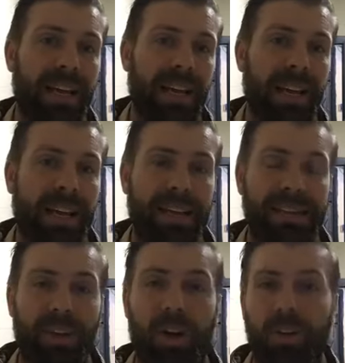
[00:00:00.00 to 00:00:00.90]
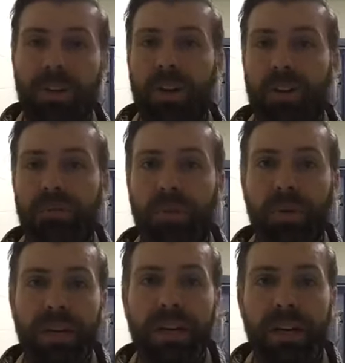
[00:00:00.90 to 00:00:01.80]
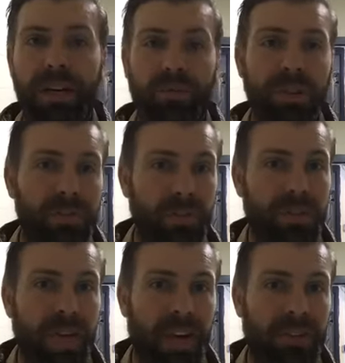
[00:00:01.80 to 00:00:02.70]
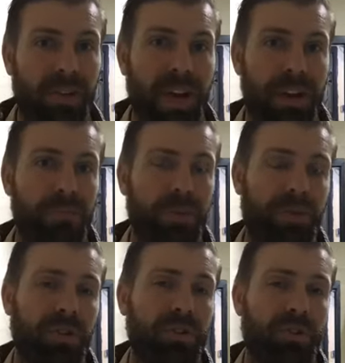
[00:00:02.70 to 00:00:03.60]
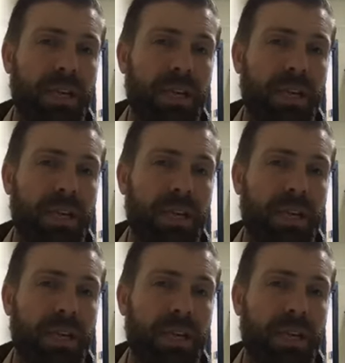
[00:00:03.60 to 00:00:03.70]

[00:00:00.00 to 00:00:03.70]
And it's all in our employee uh, resource guides, our handbooks too.